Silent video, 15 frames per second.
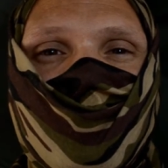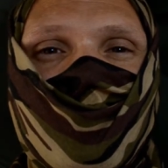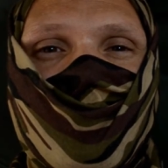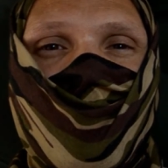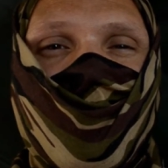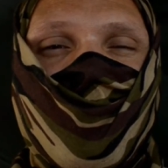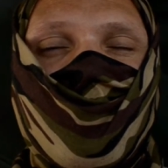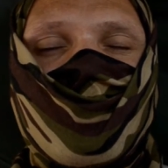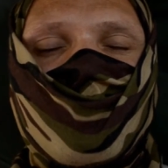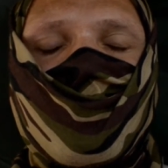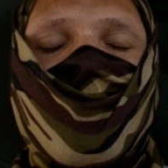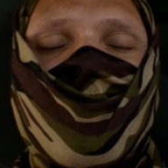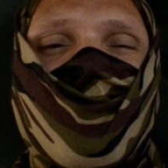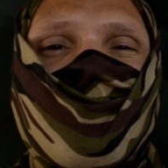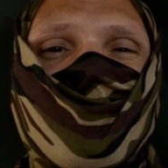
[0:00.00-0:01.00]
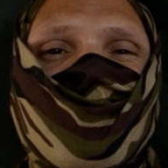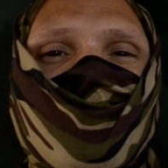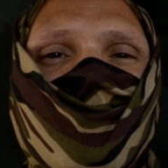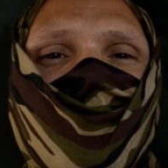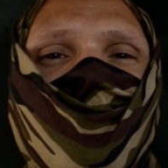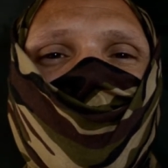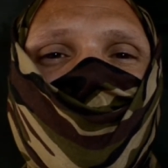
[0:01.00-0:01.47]
The weather is picking up
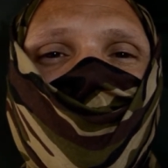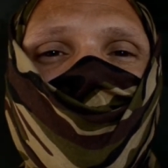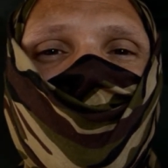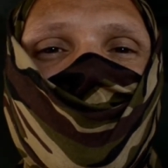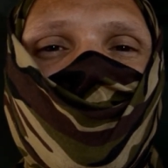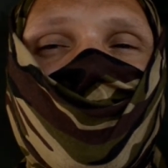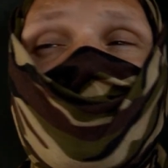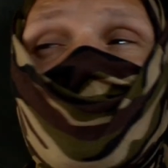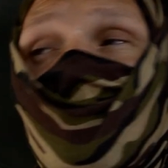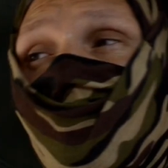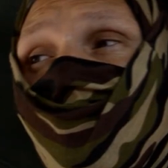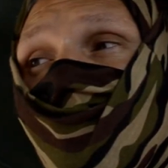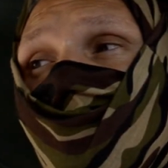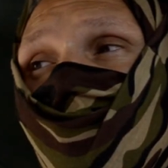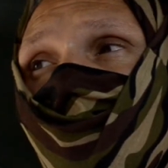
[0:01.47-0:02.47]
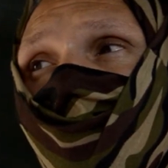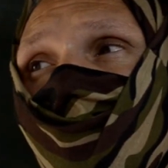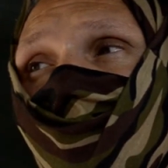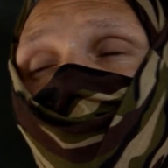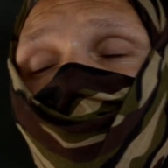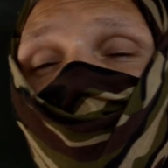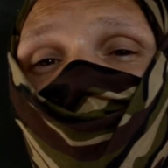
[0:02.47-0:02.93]
slowly. There is a breeze
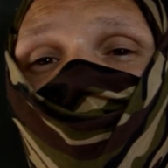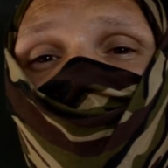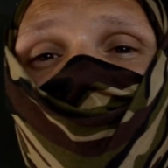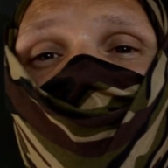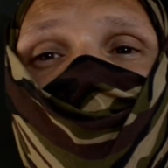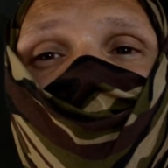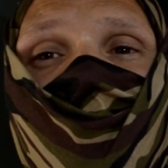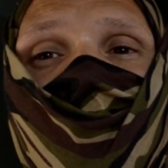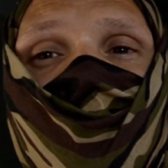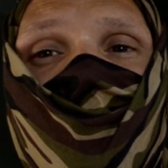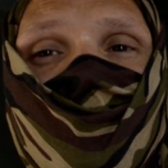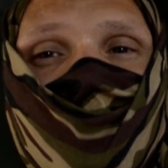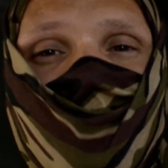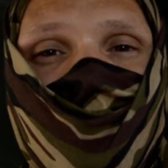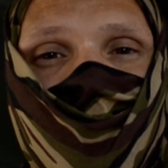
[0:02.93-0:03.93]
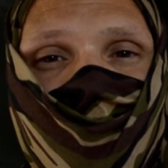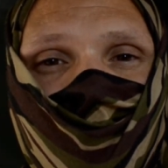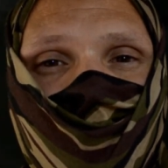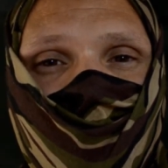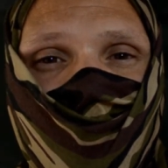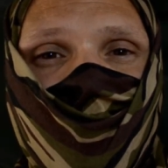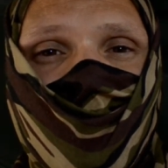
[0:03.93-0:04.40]
coming through, so I'm
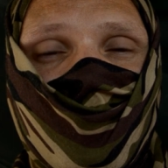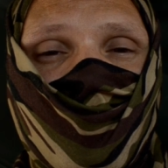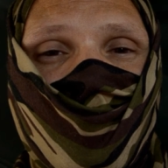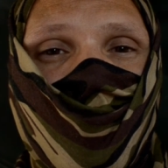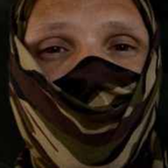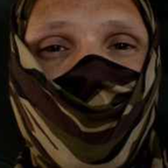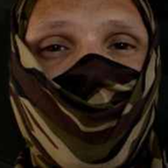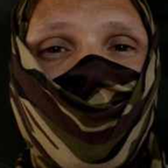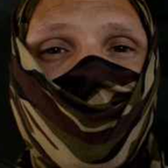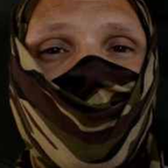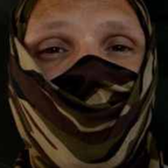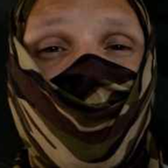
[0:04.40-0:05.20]
gonna dress warmer.